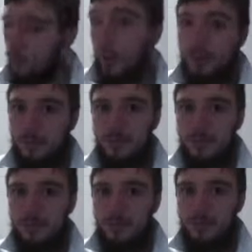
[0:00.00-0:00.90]
of what
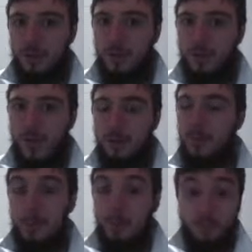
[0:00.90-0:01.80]
all
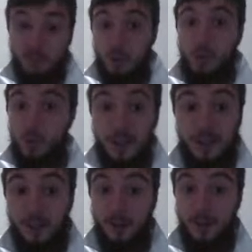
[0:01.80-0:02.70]
happened and who
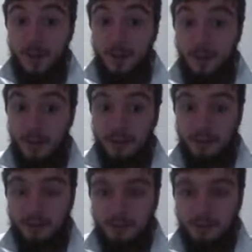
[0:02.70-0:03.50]
played it and all that stuff.